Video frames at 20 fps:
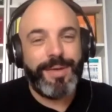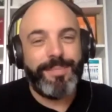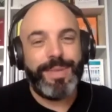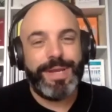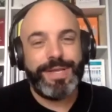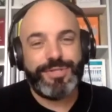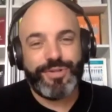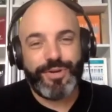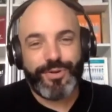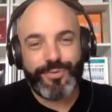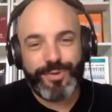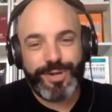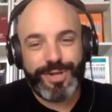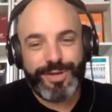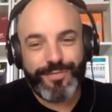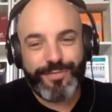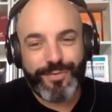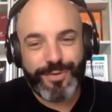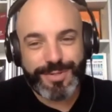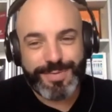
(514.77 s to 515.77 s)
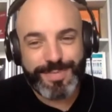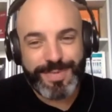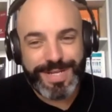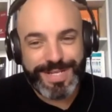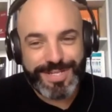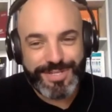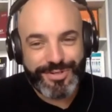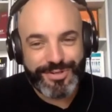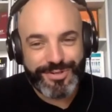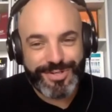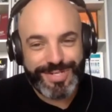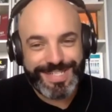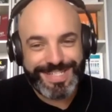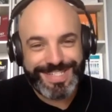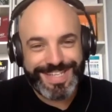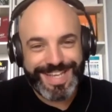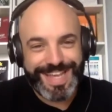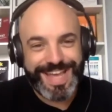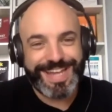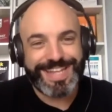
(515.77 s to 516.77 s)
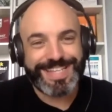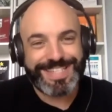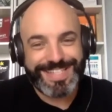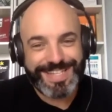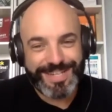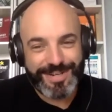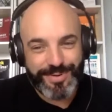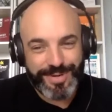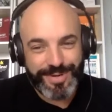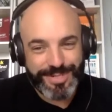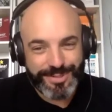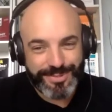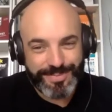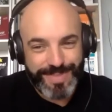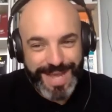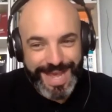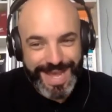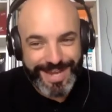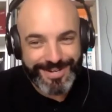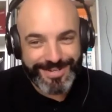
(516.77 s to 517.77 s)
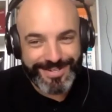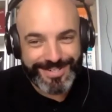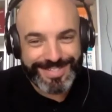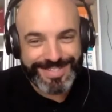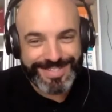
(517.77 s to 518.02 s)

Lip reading: based on reinforcement histories and a sequential pattern.